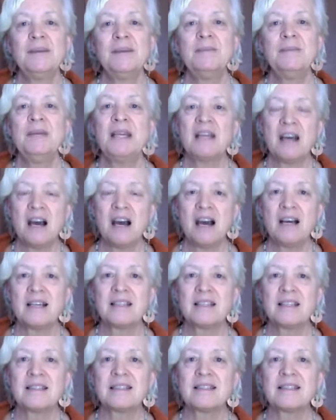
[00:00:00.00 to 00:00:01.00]

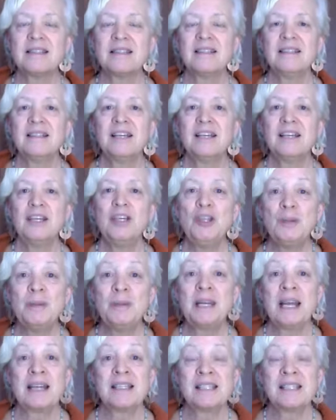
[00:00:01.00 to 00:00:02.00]
because
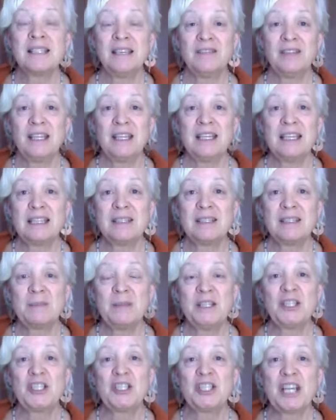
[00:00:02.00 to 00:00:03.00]
human activity has
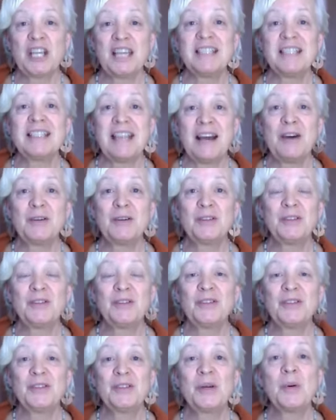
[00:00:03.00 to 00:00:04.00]
been shut down
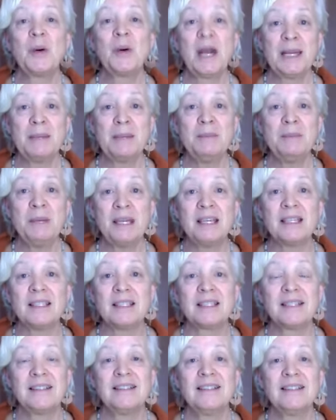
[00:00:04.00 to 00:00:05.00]
quite a
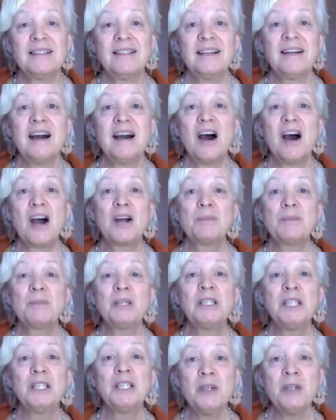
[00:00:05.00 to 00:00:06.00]
bit. Our
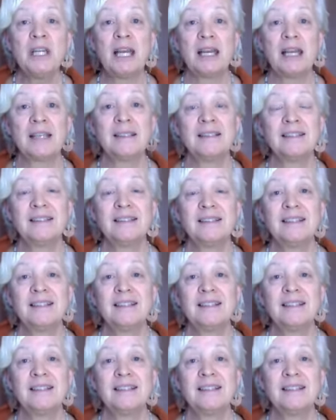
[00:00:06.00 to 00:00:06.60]
polluting